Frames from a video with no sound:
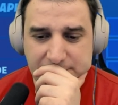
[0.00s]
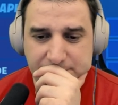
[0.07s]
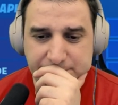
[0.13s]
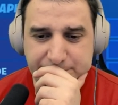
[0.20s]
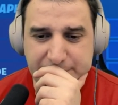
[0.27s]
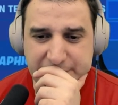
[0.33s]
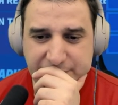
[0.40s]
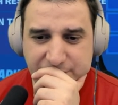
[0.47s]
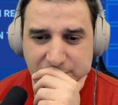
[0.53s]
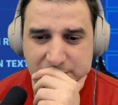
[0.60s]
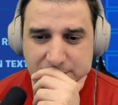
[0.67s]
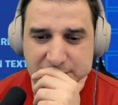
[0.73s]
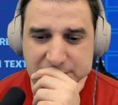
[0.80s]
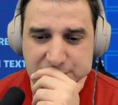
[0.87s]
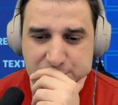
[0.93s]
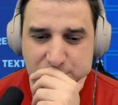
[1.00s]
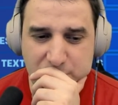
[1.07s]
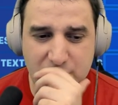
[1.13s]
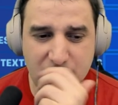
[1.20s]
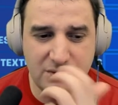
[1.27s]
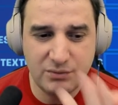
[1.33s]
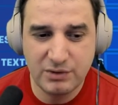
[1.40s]
performance
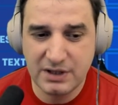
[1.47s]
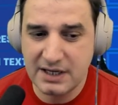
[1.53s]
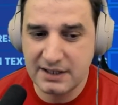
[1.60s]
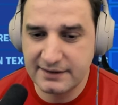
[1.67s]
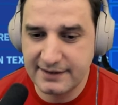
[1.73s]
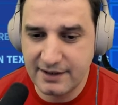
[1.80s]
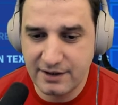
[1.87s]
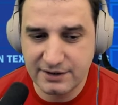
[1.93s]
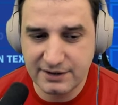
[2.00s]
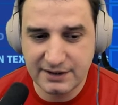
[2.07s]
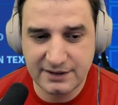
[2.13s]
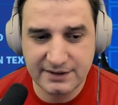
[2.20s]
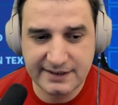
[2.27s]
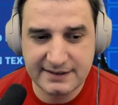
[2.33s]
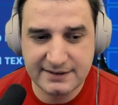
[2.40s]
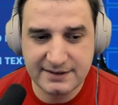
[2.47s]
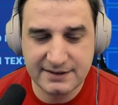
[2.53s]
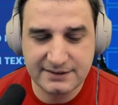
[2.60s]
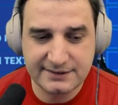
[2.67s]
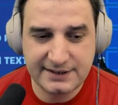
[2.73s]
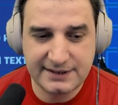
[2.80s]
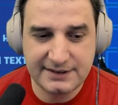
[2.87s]
mode, we got our uh, rend
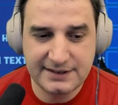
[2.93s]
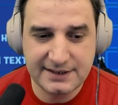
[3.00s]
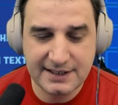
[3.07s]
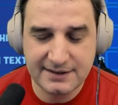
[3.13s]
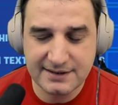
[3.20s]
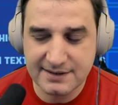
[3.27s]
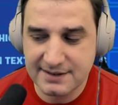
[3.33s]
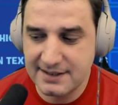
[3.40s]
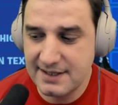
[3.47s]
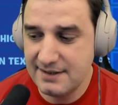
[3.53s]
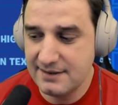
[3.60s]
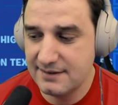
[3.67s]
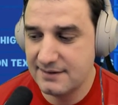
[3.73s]
3D render scale.